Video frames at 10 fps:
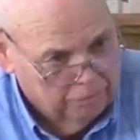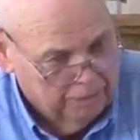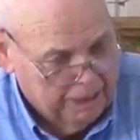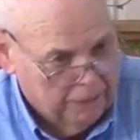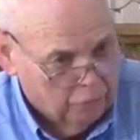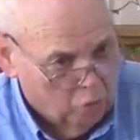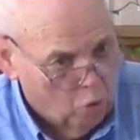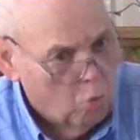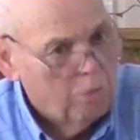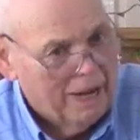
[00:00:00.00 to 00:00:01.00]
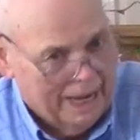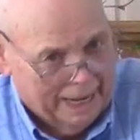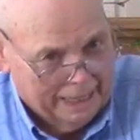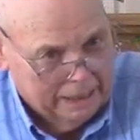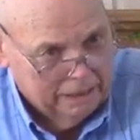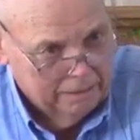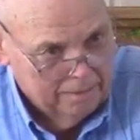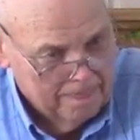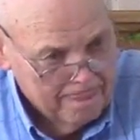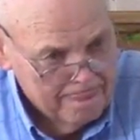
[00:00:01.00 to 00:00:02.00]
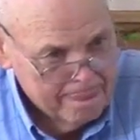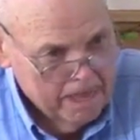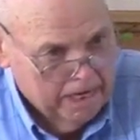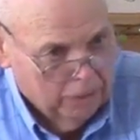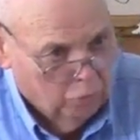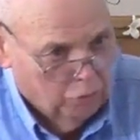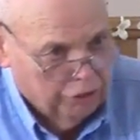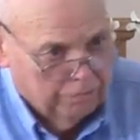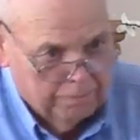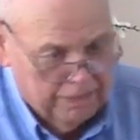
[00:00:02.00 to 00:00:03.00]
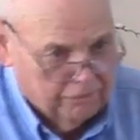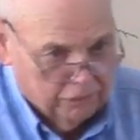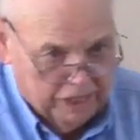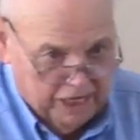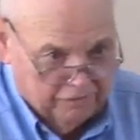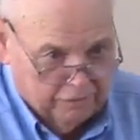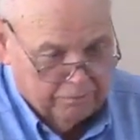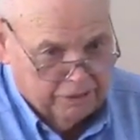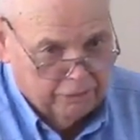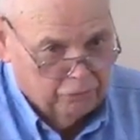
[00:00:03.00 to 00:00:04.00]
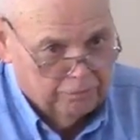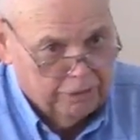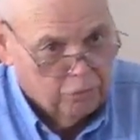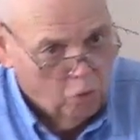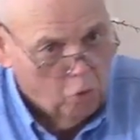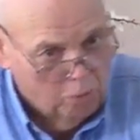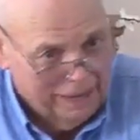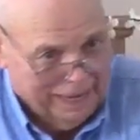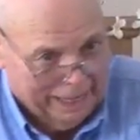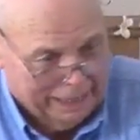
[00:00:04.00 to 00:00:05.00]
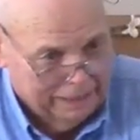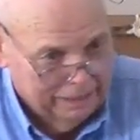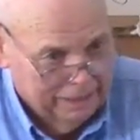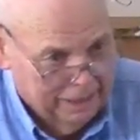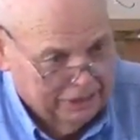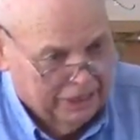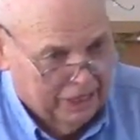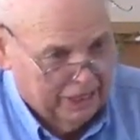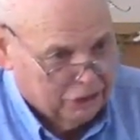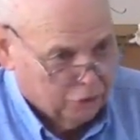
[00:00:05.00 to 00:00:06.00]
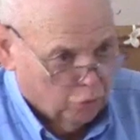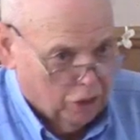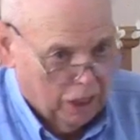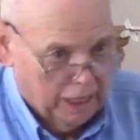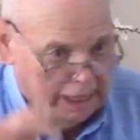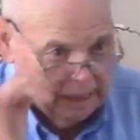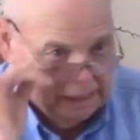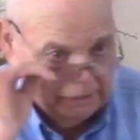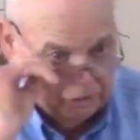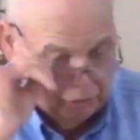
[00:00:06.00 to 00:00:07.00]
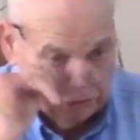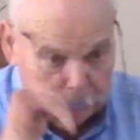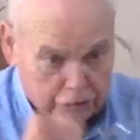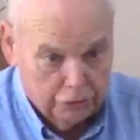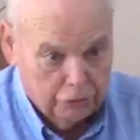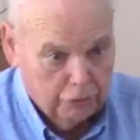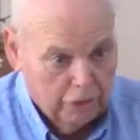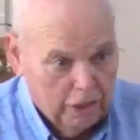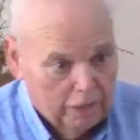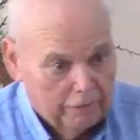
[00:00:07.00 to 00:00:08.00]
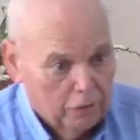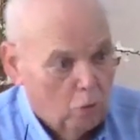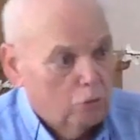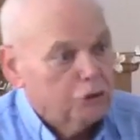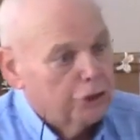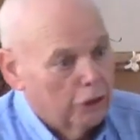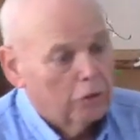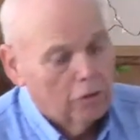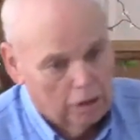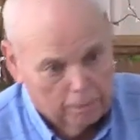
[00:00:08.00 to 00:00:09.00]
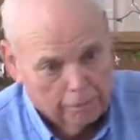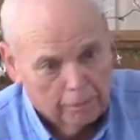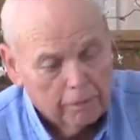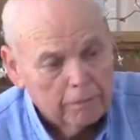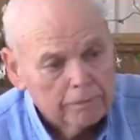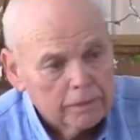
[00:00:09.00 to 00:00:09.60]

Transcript: would be rolled back. It wouldn't be forgiven, but it would be rolled back. Now it's sort of like used to the old sharecropper